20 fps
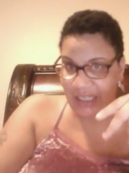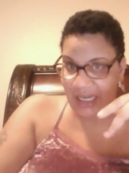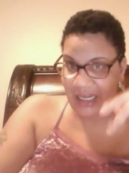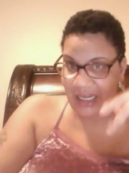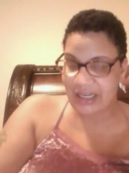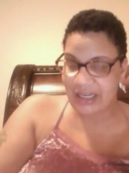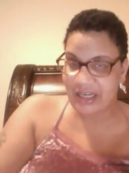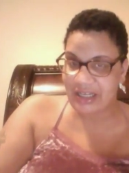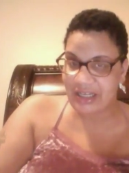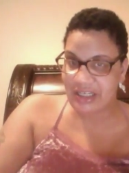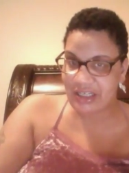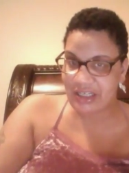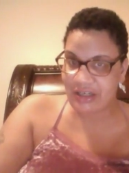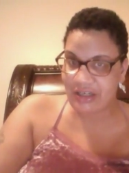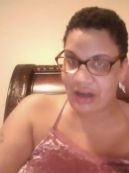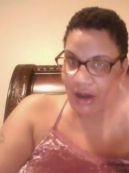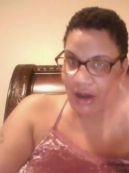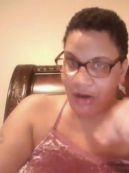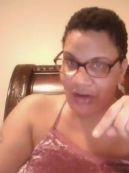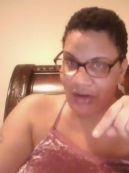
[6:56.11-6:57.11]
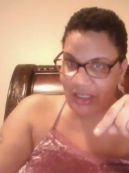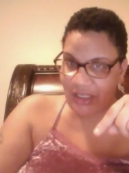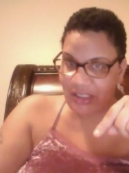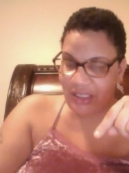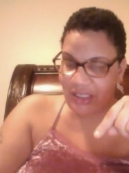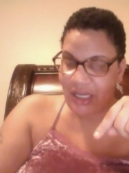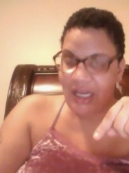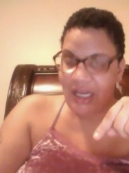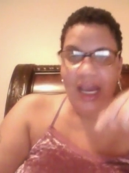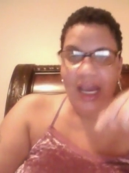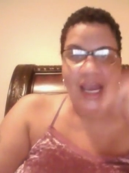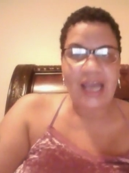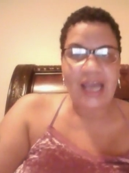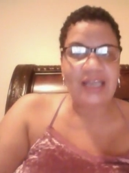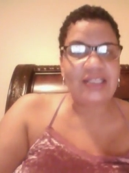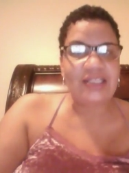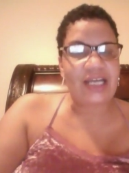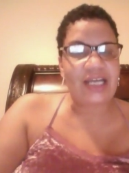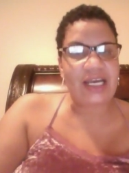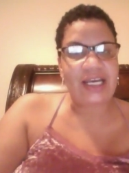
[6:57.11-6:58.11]
I had cut it in August,
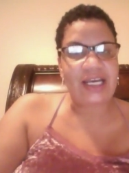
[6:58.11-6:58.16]
and then I